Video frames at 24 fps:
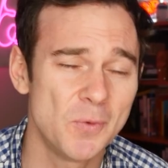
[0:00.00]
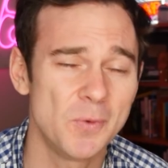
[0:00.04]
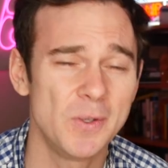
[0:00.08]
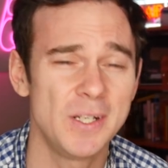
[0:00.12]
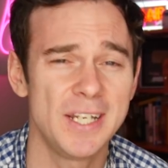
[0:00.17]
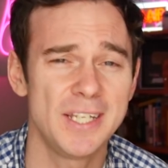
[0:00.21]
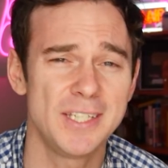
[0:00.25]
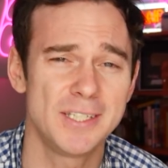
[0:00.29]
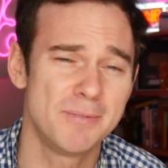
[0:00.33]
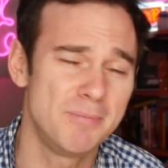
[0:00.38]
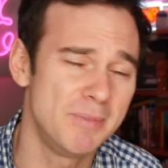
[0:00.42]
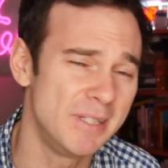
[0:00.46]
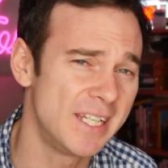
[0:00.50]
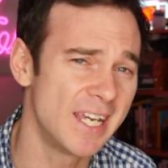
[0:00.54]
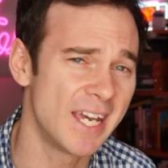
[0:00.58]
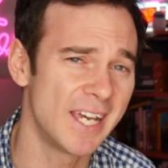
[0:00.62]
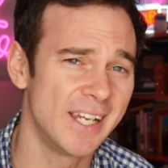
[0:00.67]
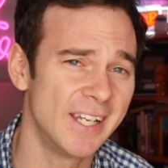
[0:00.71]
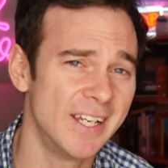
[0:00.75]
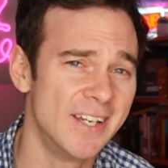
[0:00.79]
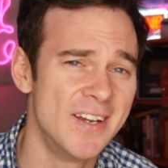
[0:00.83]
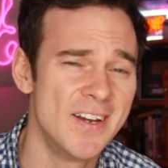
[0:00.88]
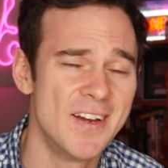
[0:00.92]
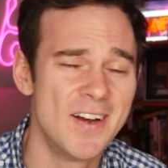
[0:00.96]
We need to be
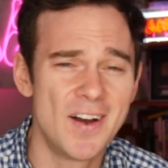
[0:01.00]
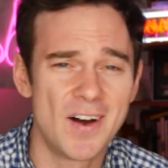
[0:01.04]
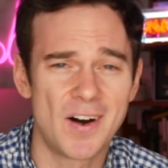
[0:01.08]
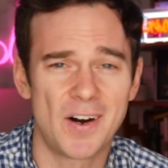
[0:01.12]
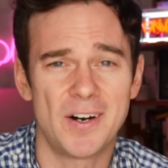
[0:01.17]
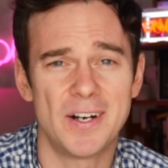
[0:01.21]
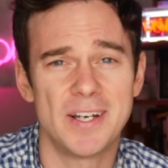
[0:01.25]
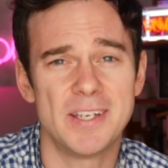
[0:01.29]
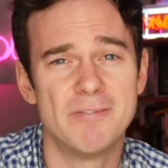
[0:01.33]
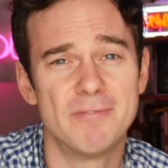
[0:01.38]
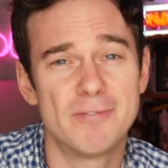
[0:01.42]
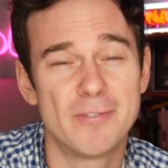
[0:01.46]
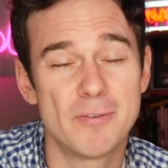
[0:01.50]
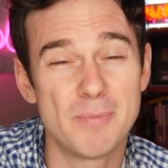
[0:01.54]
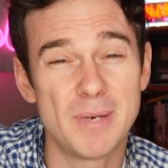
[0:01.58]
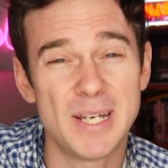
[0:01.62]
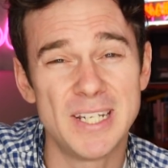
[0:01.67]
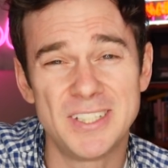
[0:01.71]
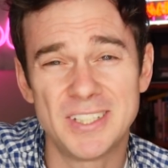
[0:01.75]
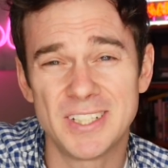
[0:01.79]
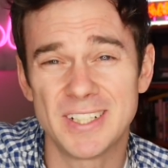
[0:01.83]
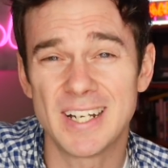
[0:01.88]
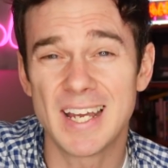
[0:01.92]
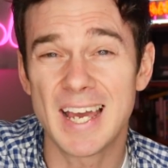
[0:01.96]
getting our
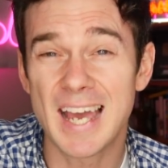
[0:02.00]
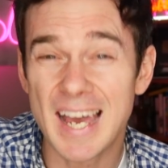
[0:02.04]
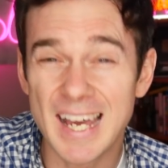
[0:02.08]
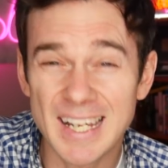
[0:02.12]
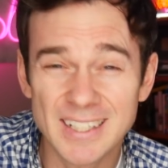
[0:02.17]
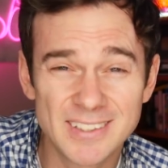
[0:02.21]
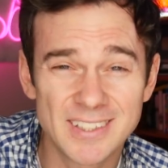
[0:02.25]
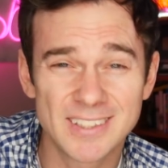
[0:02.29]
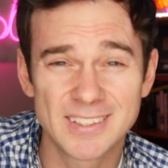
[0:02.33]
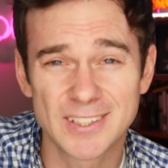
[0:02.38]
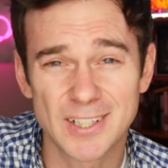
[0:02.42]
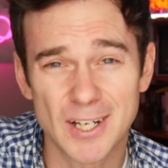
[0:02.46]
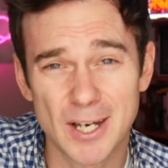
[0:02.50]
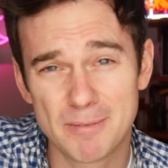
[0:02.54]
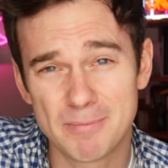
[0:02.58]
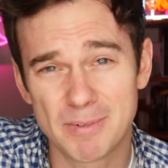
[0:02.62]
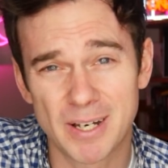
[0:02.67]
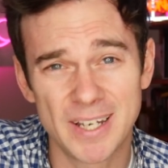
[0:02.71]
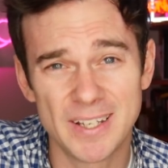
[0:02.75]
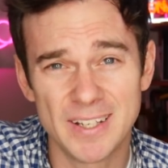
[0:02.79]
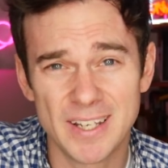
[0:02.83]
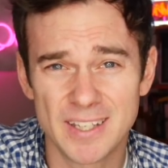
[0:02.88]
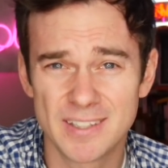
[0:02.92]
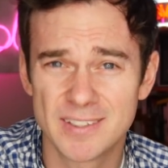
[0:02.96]
information at a time
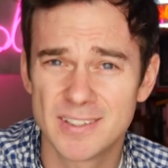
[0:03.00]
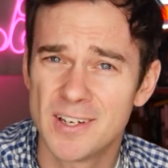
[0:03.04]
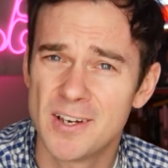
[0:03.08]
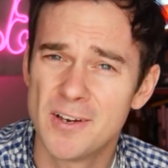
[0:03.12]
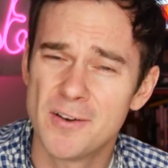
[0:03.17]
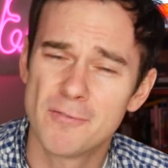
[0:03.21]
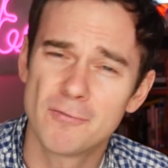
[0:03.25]
like this